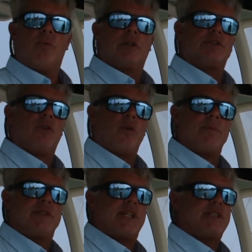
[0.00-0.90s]
want to hold
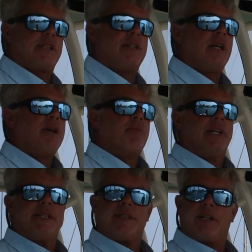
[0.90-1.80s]
position,
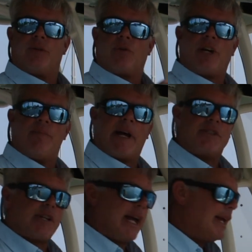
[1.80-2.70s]
but isn't going to worry
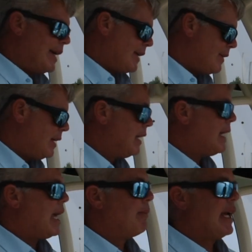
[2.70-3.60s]
about your heading.
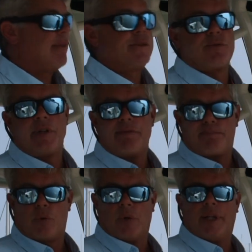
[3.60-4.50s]
And we have
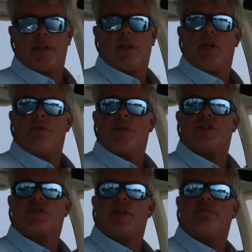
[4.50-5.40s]
DriftPoint,
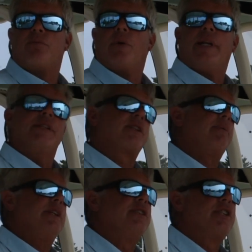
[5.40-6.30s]
which DriftPoint is
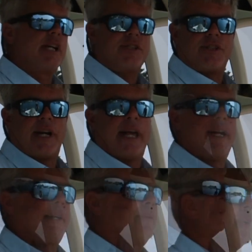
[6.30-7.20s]
going to be just your
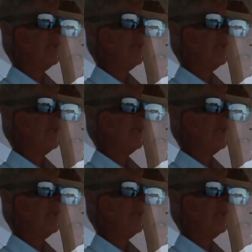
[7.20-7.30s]
heading.